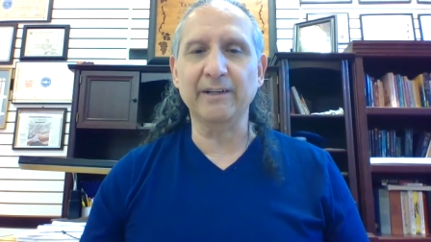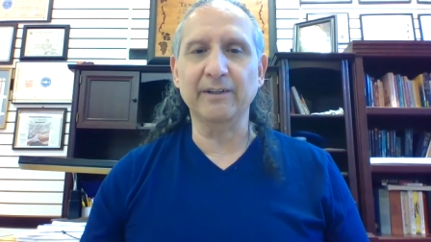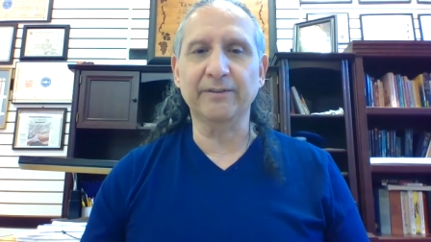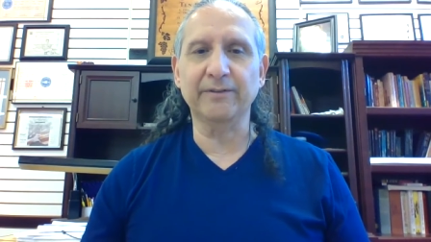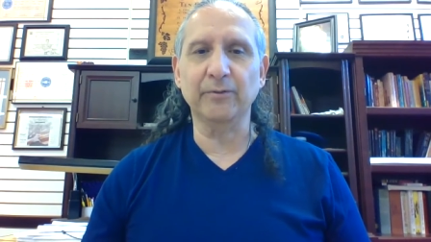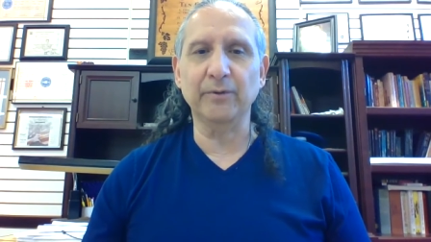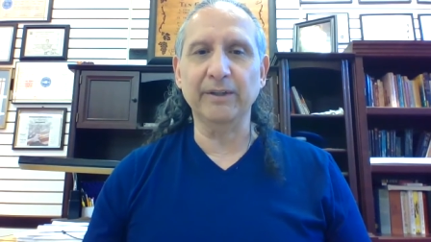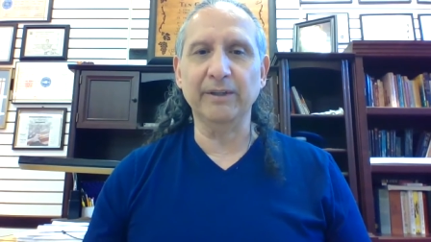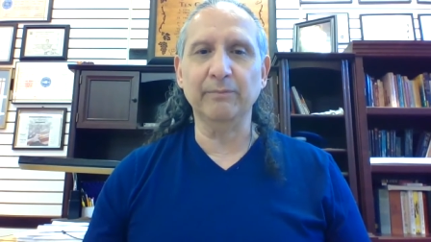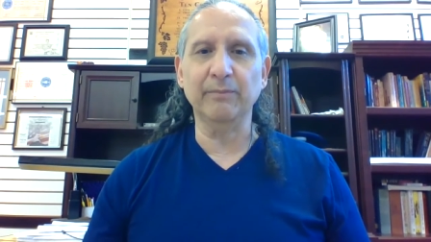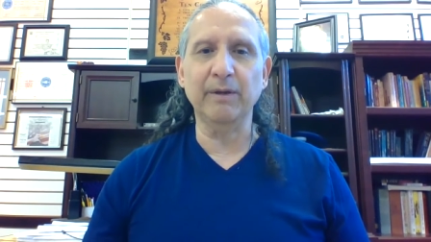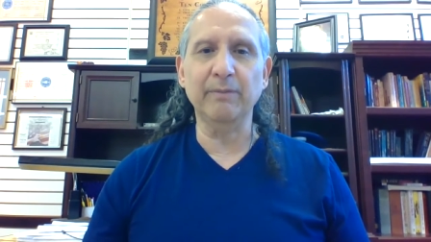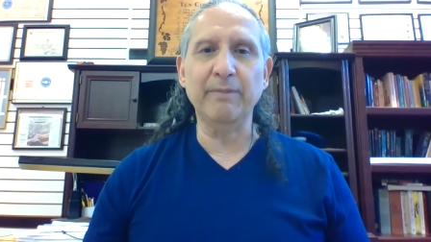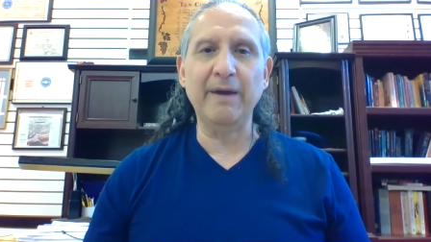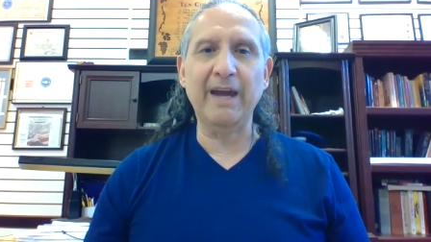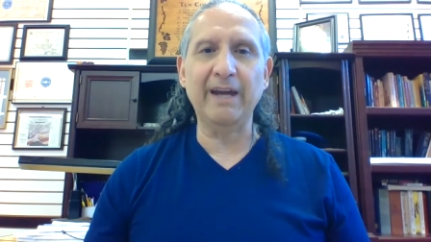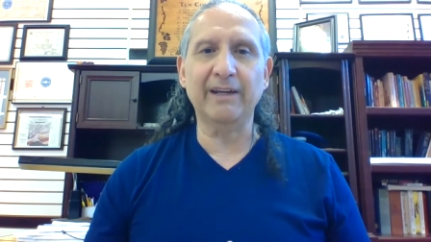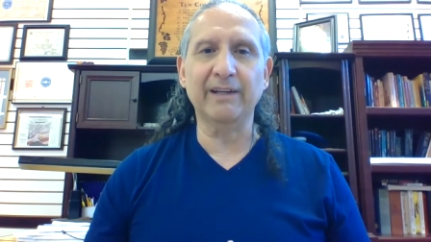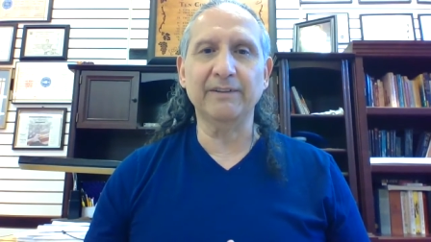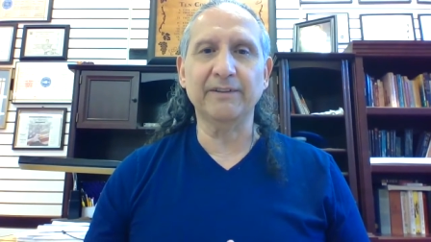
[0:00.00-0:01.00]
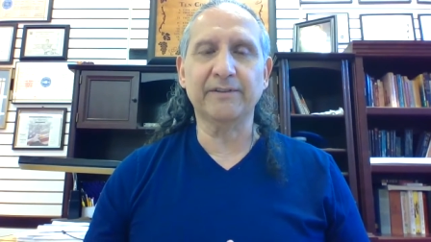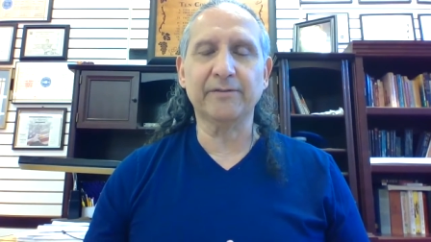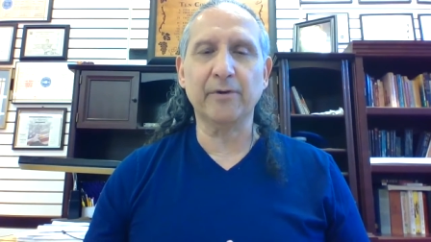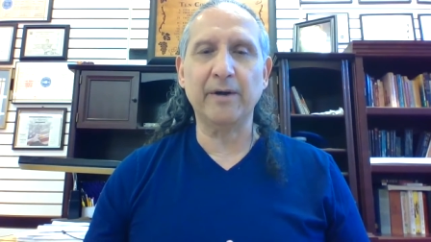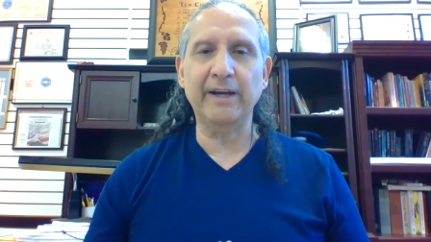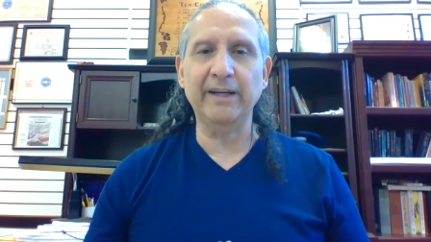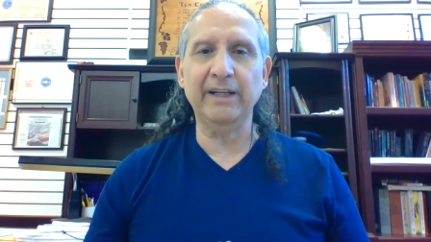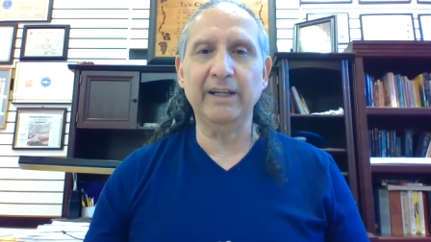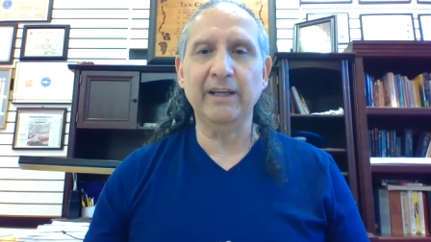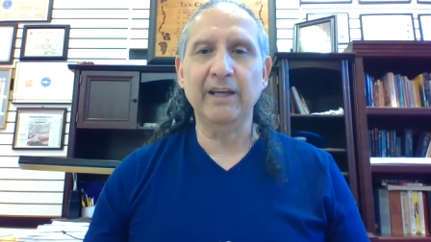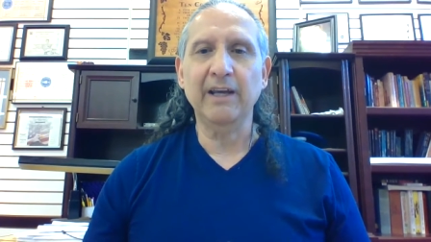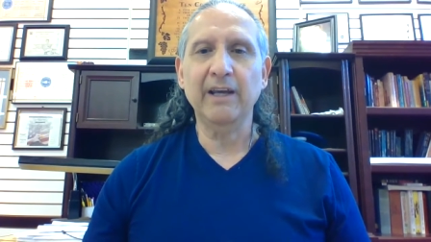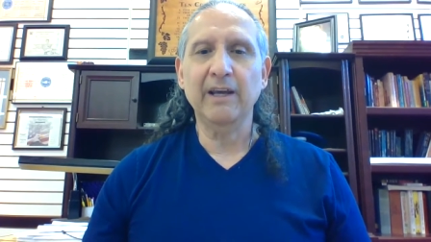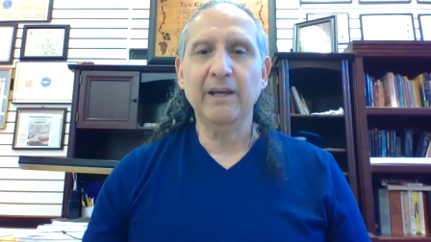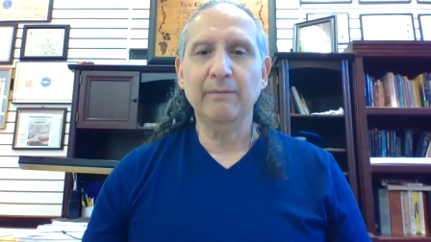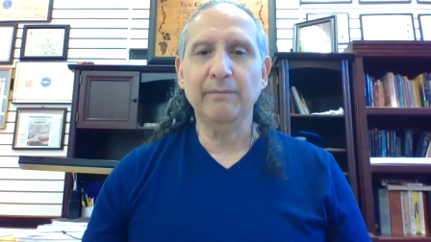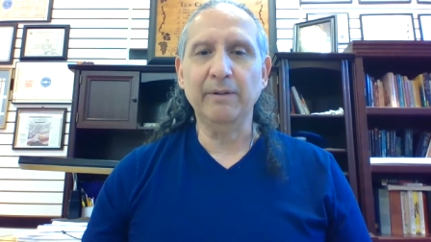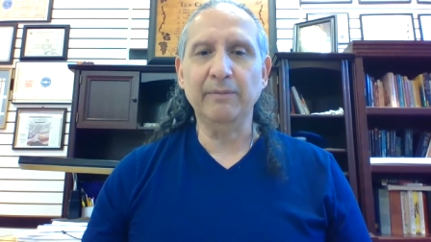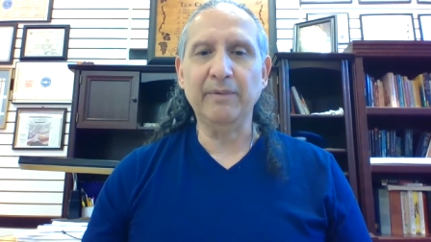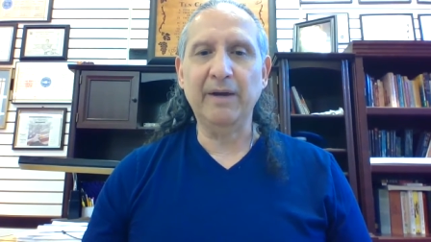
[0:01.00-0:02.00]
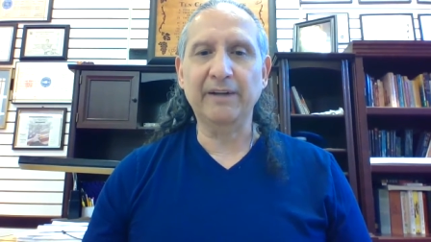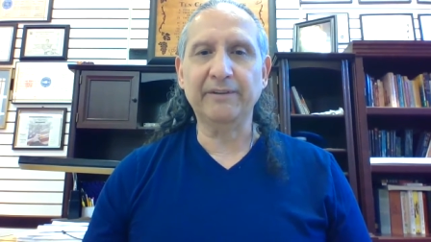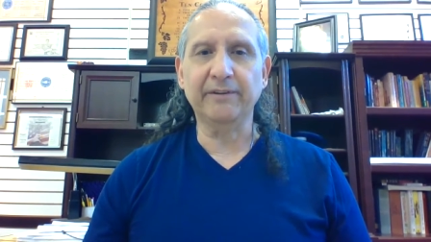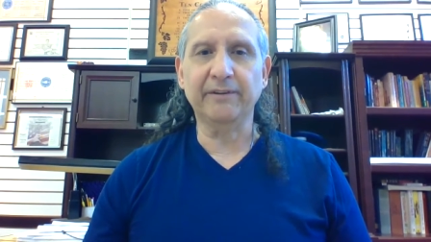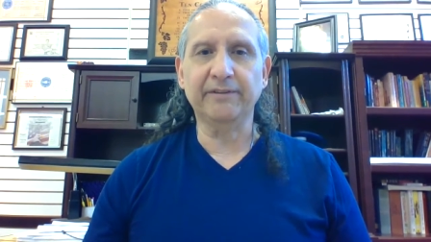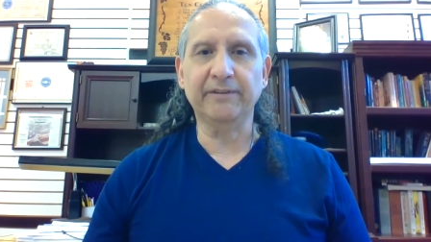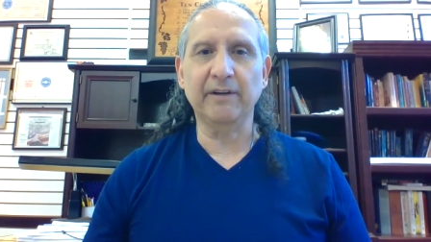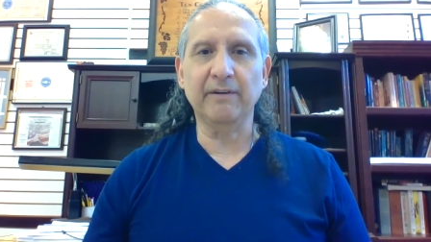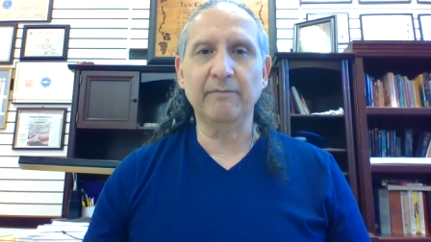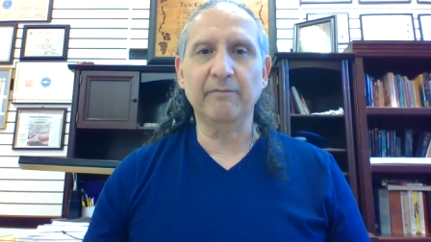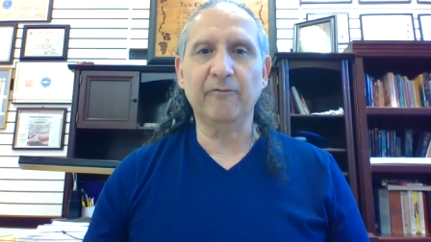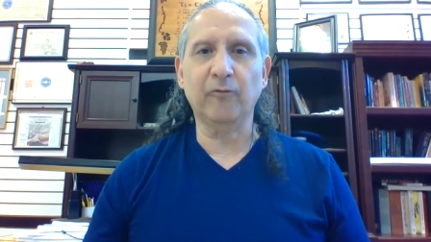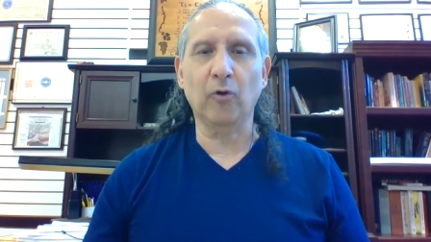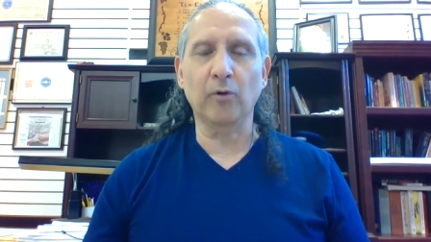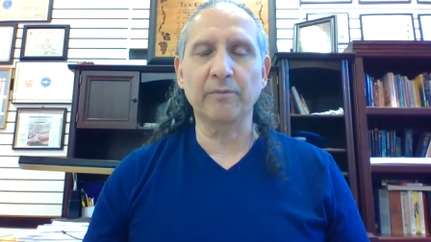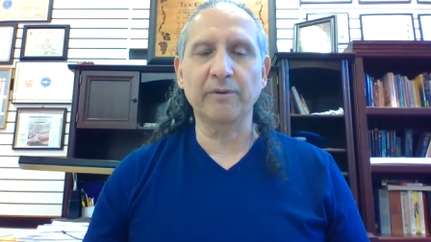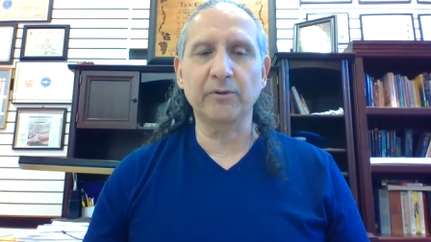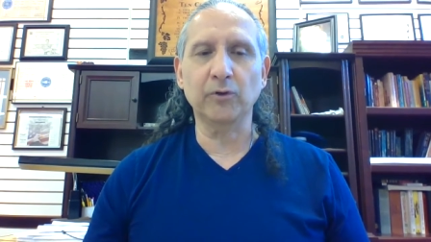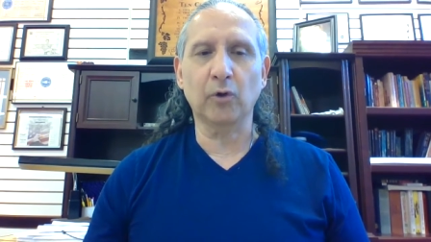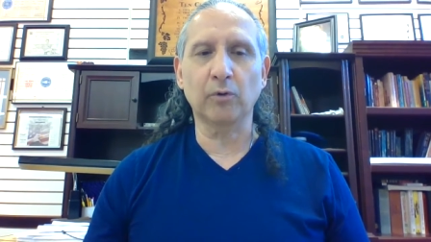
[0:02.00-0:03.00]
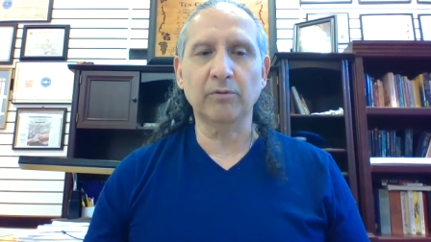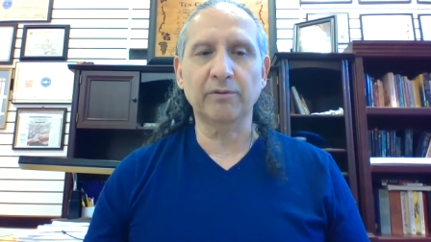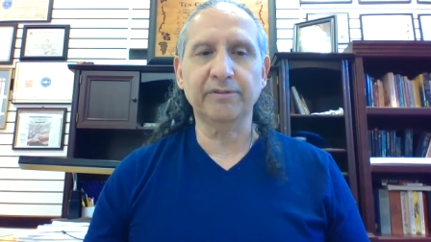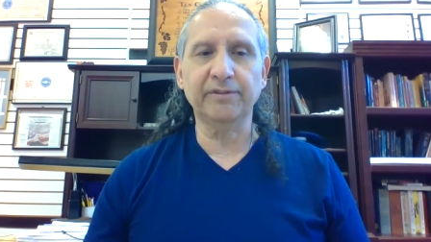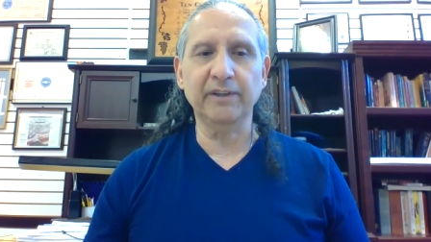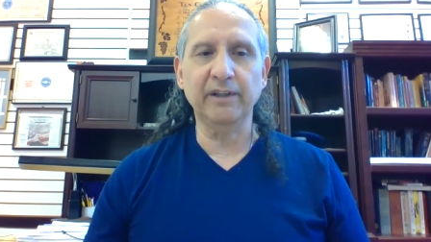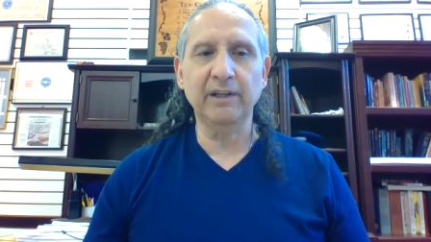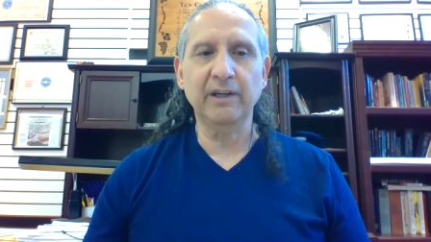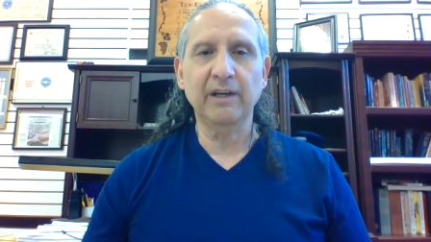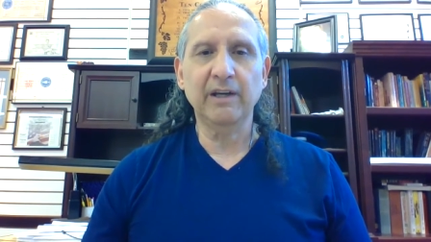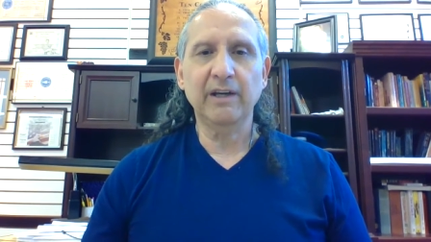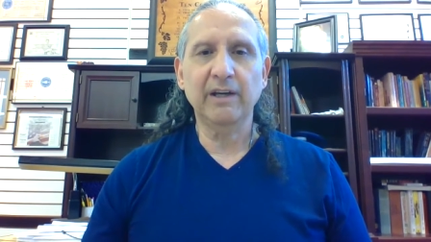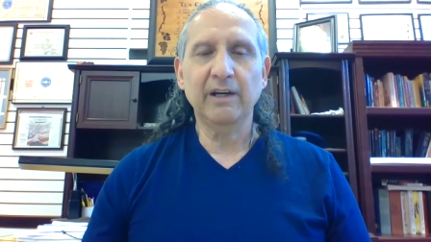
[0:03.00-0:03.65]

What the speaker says: and so we can be back into training, be back to some form of normalcy.